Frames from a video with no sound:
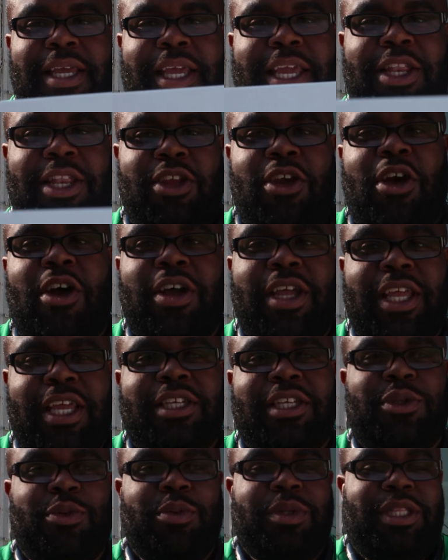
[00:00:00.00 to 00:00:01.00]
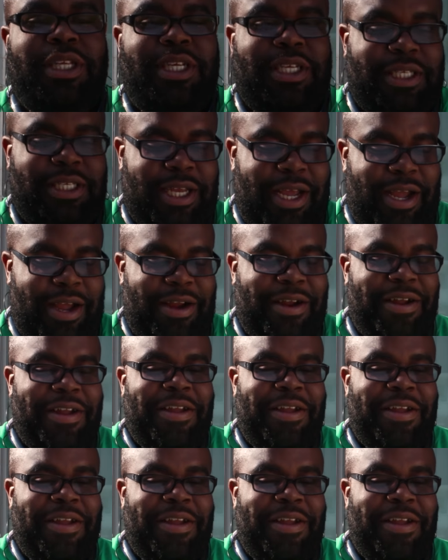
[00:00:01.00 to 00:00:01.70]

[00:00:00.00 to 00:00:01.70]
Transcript: Can y'all guess what these are?